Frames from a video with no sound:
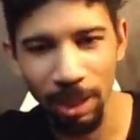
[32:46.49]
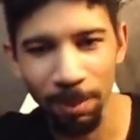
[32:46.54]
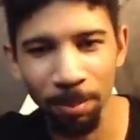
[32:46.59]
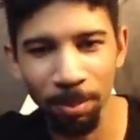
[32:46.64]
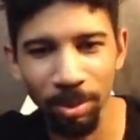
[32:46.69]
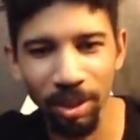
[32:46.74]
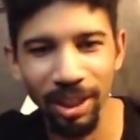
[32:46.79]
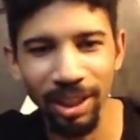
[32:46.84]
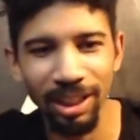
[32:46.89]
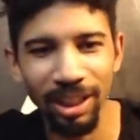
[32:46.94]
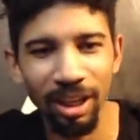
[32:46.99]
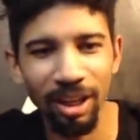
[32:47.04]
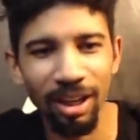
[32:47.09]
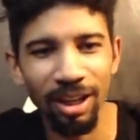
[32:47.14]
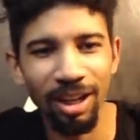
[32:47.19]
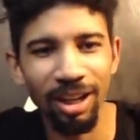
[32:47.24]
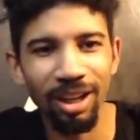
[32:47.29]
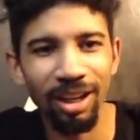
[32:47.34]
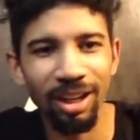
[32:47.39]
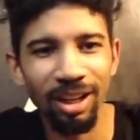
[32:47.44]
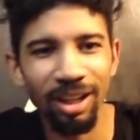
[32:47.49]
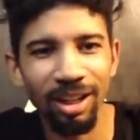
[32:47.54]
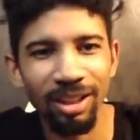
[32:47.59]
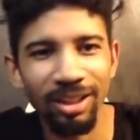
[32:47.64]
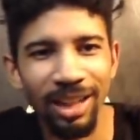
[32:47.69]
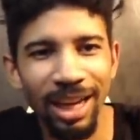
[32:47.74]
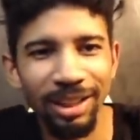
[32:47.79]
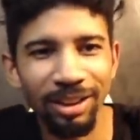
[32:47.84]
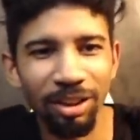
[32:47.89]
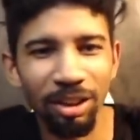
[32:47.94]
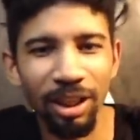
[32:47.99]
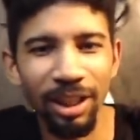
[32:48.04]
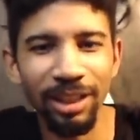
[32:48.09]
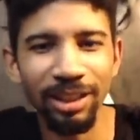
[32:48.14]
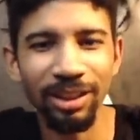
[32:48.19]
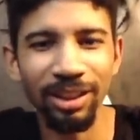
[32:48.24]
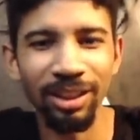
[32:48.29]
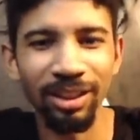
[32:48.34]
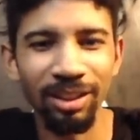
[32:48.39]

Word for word: But uh, that's crazy.